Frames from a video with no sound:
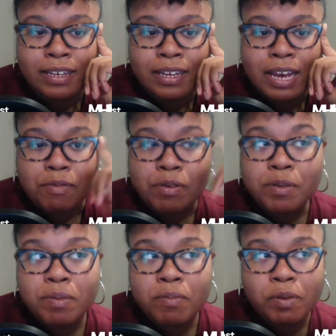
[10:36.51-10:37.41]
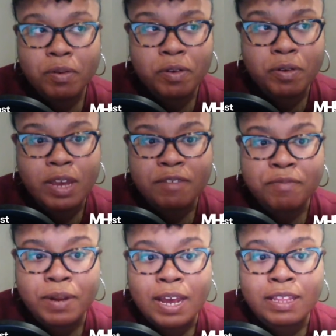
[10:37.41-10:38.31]
I want to be more creative,
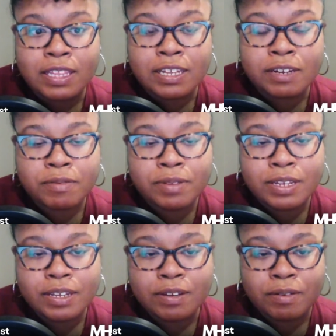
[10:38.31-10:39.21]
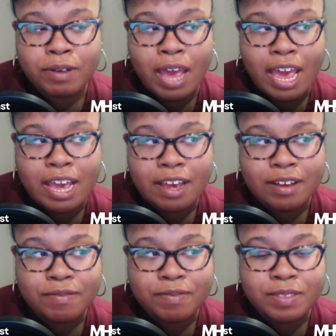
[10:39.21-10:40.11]
but I literally don't
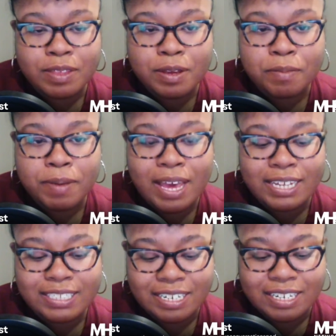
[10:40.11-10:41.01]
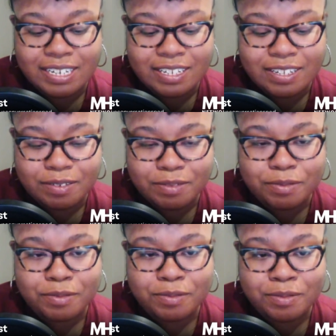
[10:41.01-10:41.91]
have the capacity
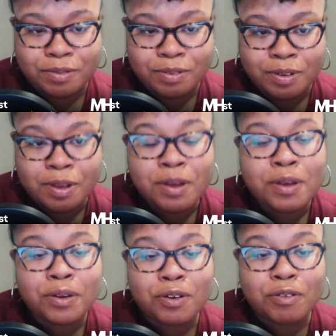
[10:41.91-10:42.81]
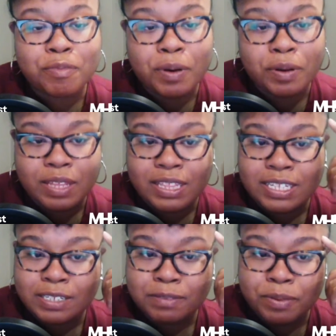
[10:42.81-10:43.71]
to do both at
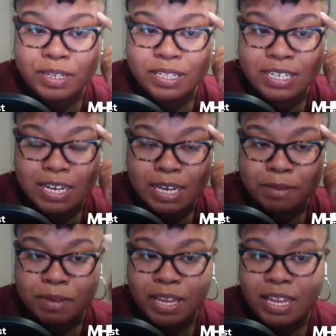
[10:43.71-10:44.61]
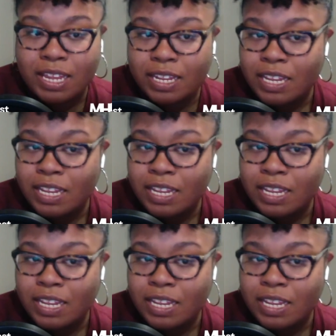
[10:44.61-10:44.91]
this point in time. And